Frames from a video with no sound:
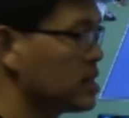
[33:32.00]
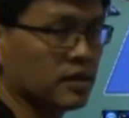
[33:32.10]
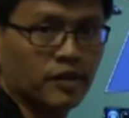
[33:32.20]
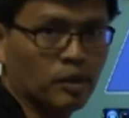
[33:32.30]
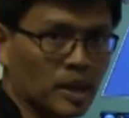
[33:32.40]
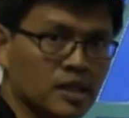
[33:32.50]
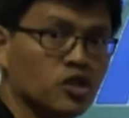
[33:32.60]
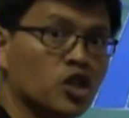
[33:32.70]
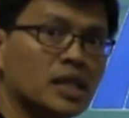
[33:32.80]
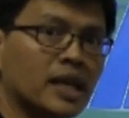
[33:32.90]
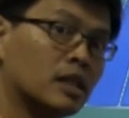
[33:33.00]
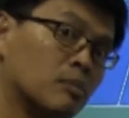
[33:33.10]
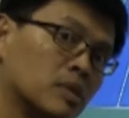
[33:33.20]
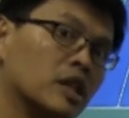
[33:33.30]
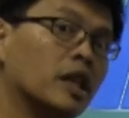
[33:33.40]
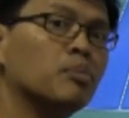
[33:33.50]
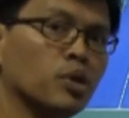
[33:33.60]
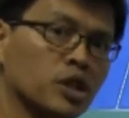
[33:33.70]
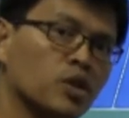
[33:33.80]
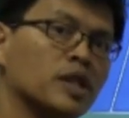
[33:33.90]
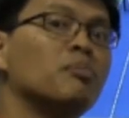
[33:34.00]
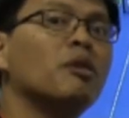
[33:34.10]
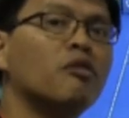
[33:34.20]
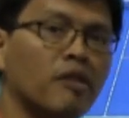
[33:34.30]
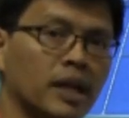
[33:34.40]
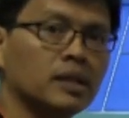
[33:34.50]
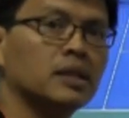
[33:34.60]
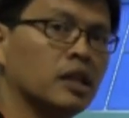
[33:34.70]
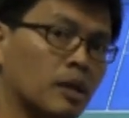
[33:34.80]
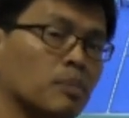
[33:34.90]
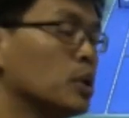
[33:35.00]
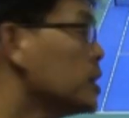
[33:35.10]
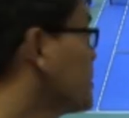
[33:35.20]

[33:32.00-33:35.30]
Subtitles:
as a different chromaticity, just like the input. So it's mirroring the input